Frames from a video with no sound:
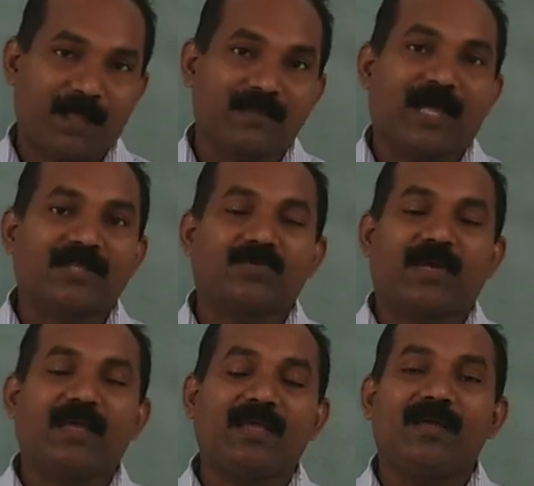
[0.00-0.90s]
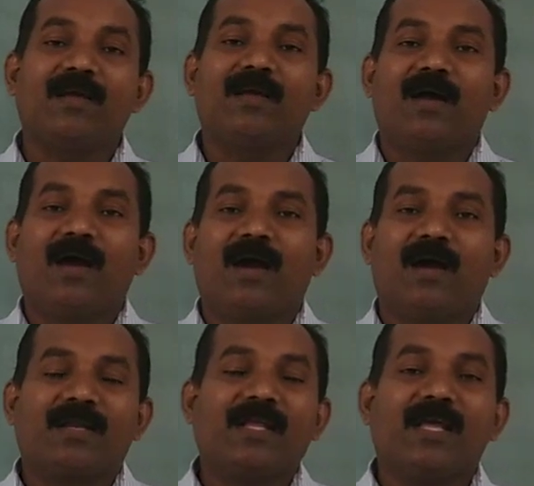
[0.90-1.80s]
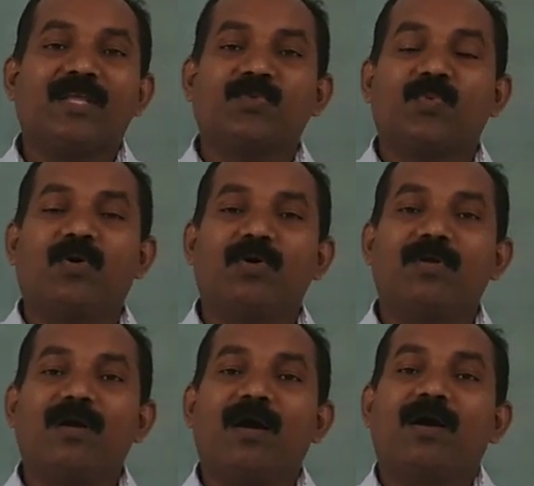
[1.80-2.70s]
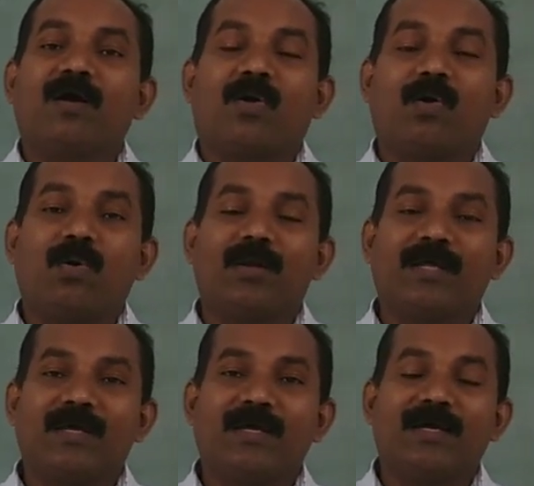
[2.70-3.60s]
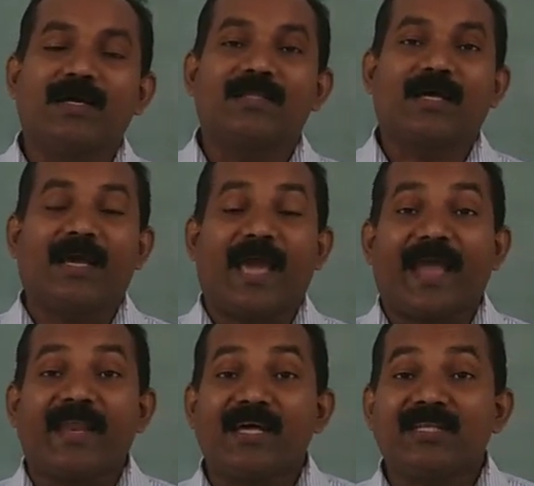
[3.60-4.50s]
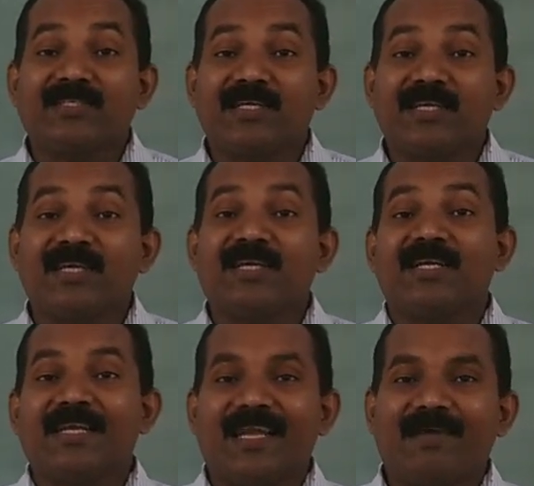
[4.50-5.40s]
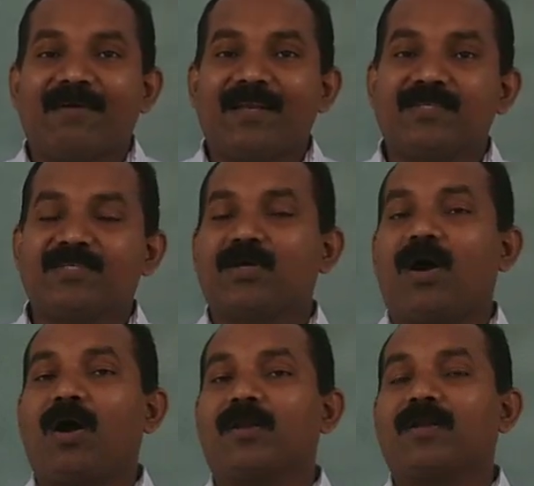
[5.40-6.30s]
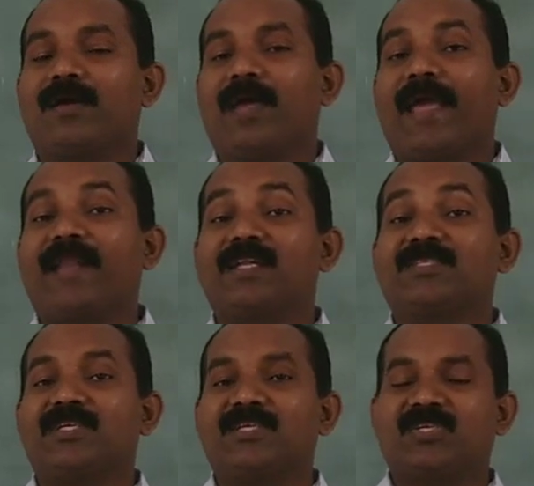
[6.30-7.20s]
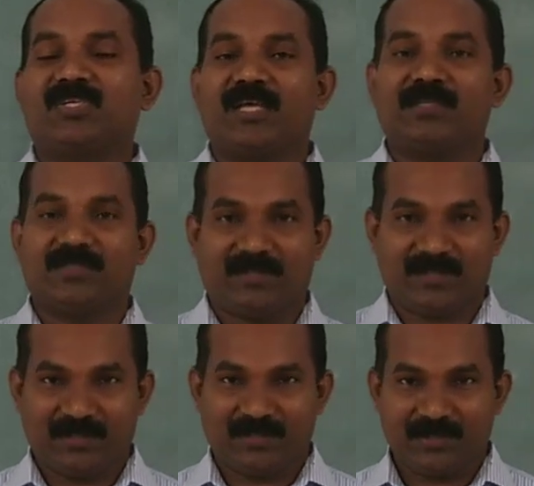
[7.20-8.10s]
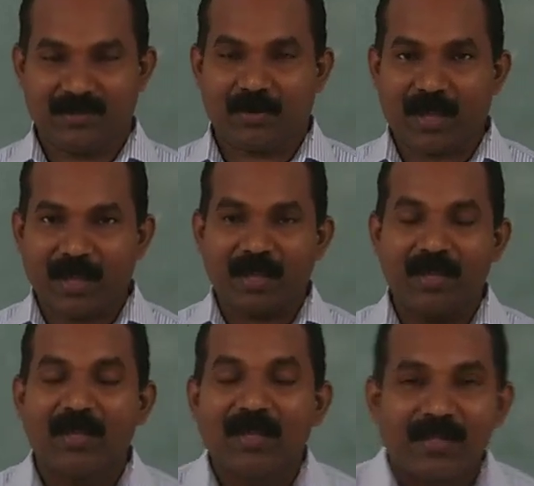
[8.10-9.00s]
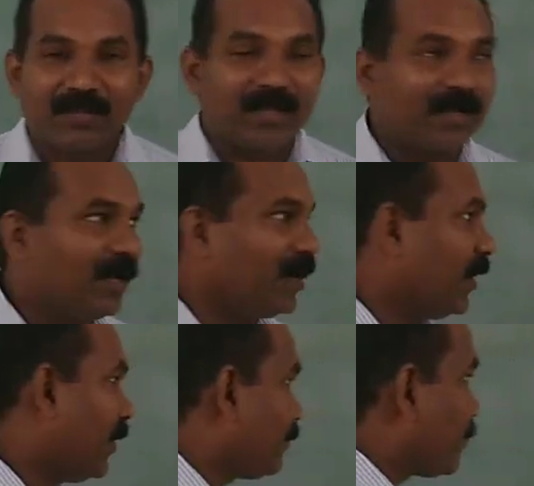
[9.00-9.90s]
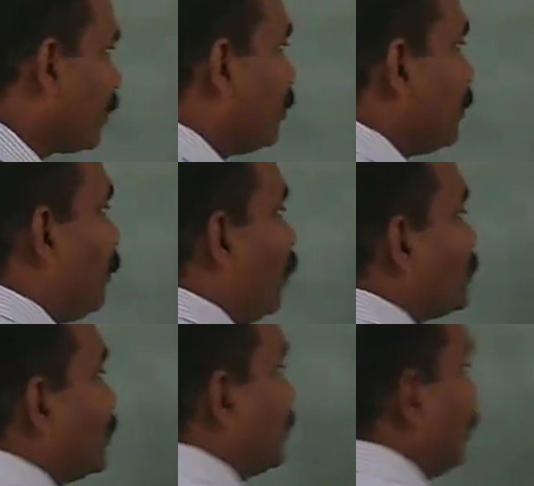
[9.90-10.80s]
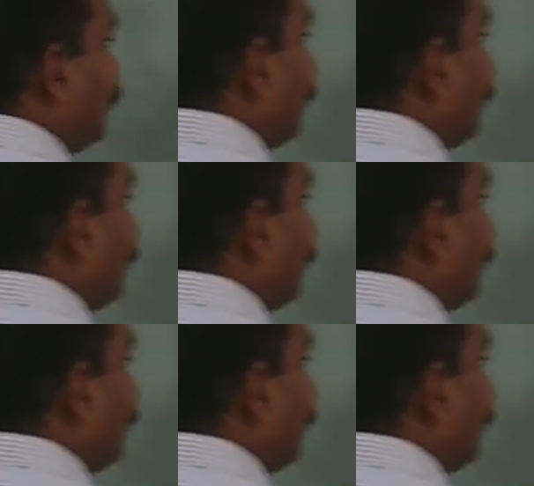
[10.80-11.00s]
That's why Niels Bohr called the energy levels or energy shells. Okay, then the positive